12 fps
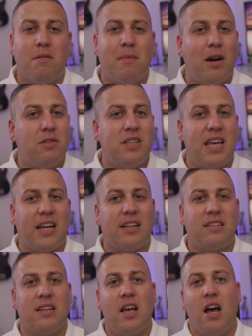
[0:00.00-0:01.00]

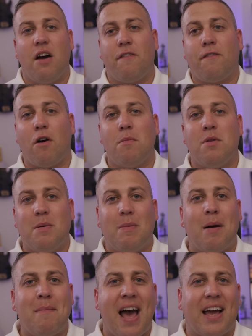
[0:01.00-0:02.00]
Remotix uh, from
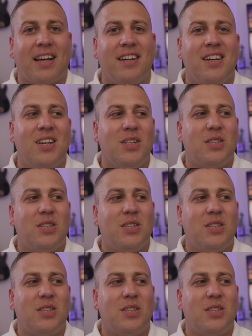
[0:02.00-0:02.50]
my Mac.